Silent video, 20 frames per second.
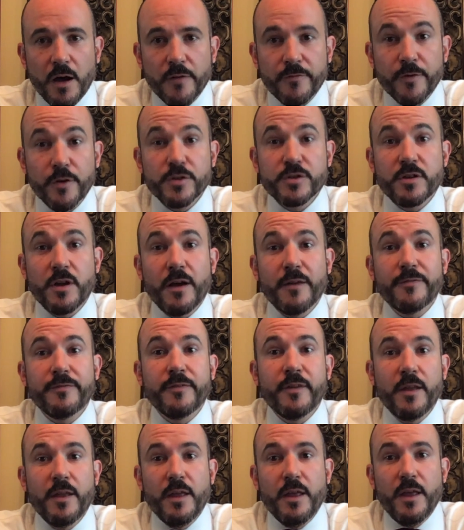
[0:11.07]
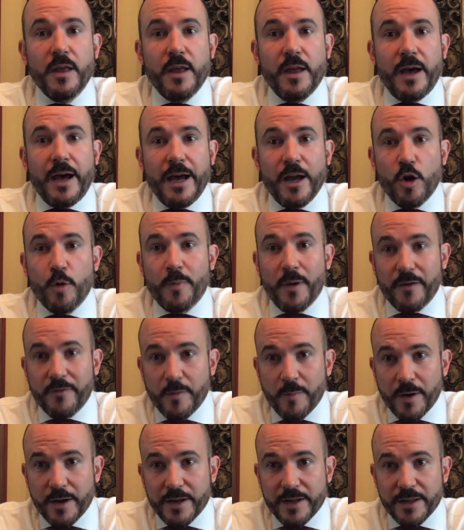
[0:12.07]
First off, I hope
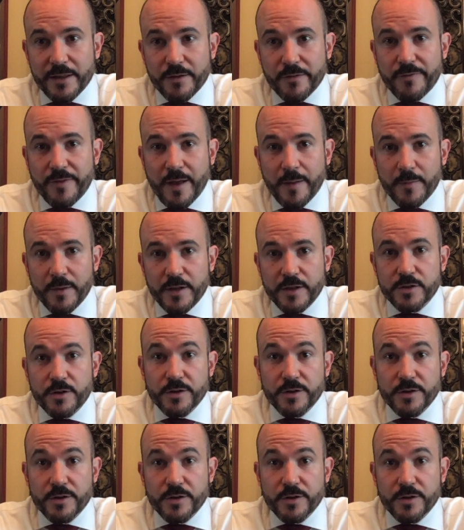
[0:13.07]
everybody and their families